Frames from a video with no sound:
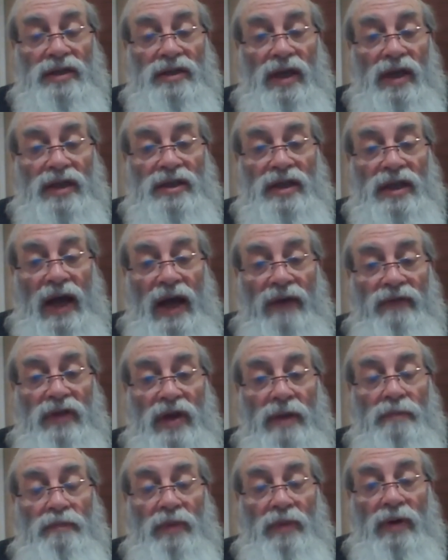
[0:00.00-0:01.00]
doesn't have
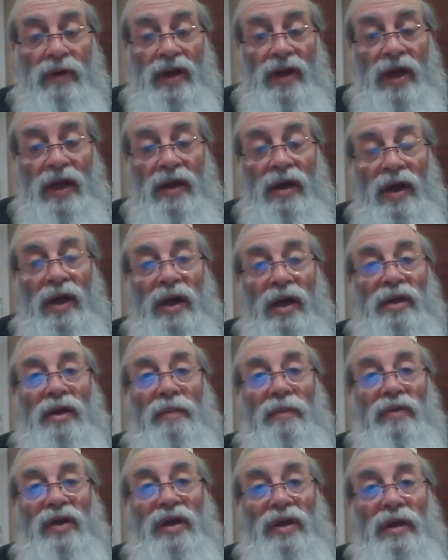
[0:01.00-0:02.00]
the ability
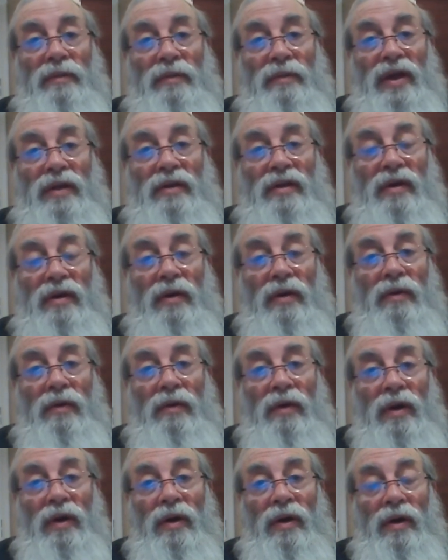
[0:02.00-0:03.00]
to bring them into